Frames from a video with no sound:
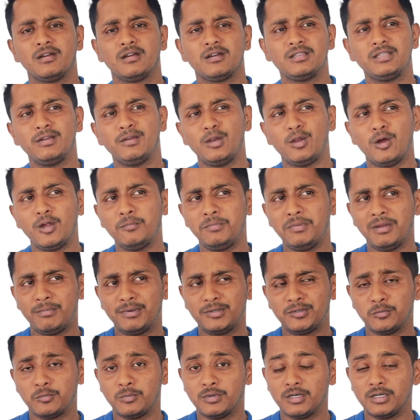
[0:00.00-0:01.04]
They will not be able
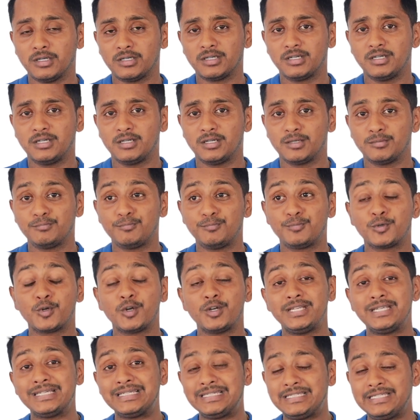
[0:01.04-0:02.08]
to work
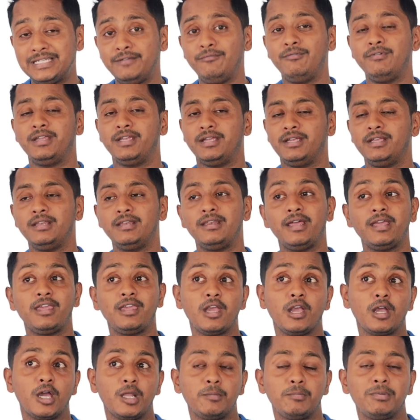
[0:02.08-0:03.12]
productively like
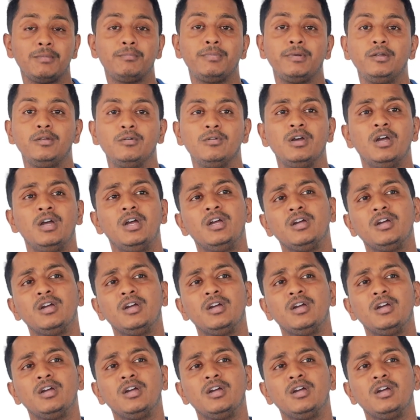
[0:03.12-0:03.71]
younger people do.